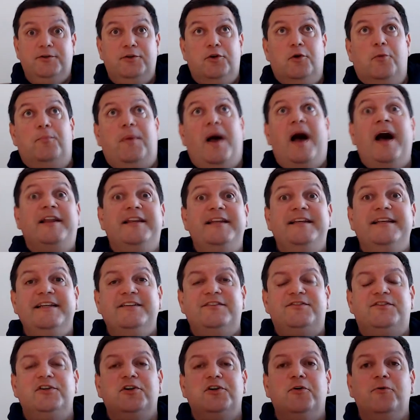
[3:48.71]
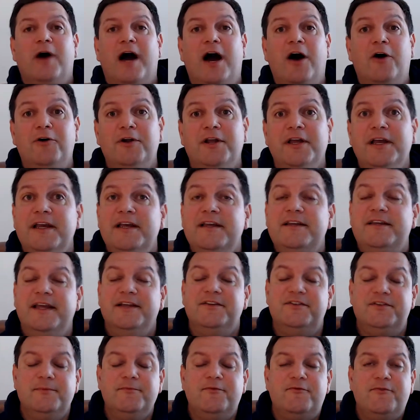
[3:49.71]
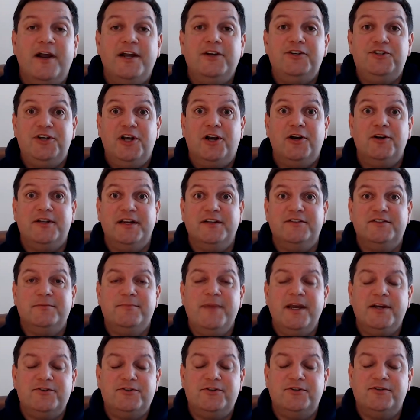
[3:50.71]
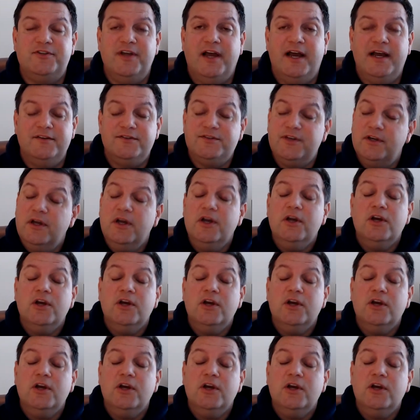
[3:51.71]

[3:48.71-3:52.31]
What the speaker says: Your body needs to go out, get some fresh air, get some exercise.